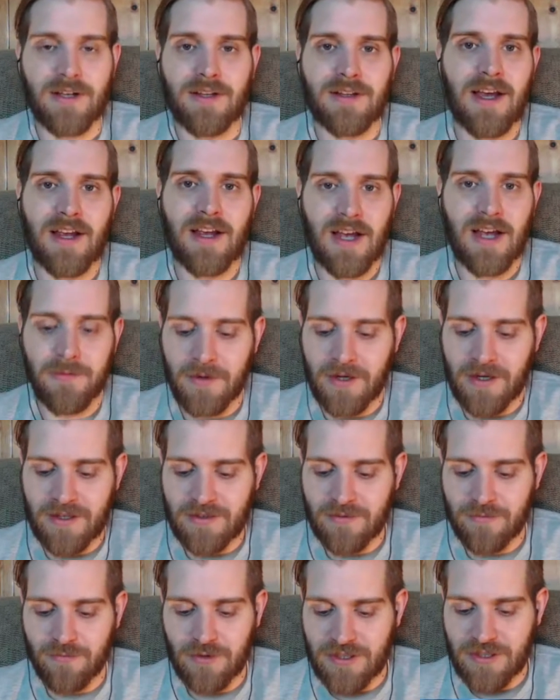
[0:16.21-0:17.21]
Like I mean,
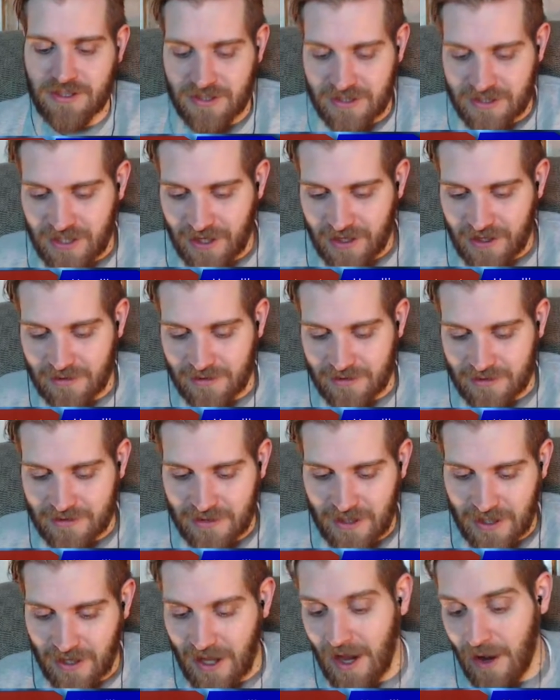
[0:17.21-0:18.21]
it's ridiculous.
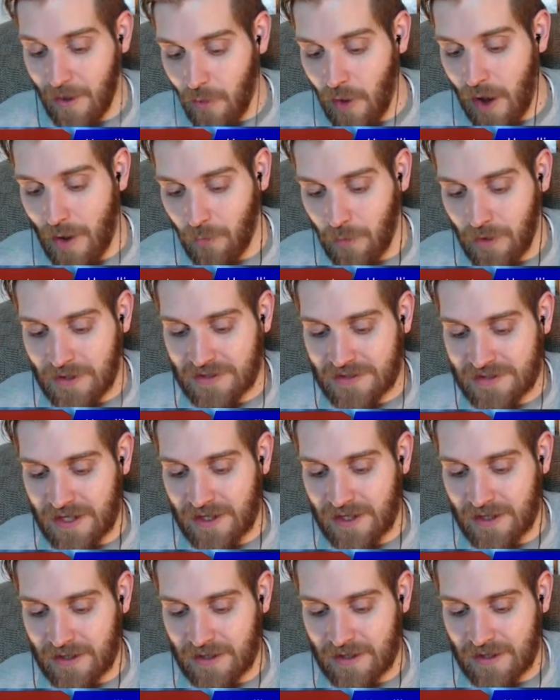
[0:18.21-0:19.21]
Like I I want to
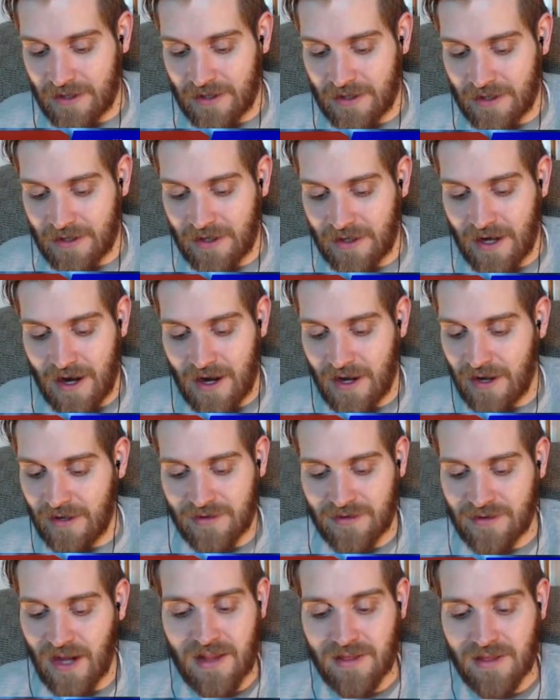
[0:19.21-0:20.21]
say,
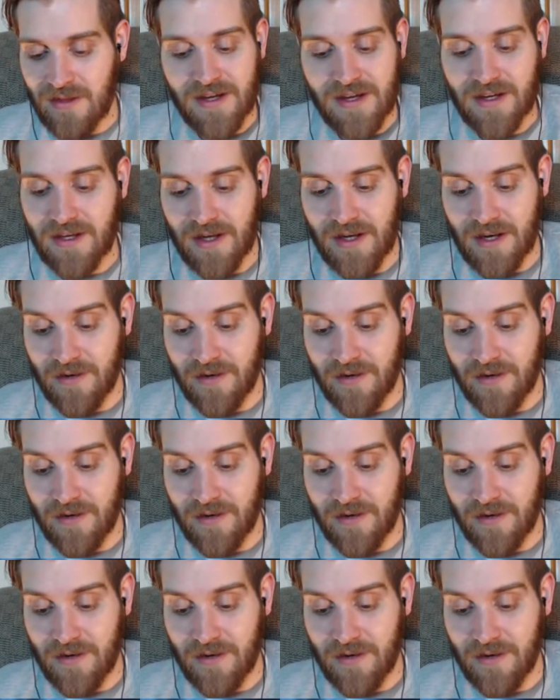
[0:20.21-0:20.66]
not like again.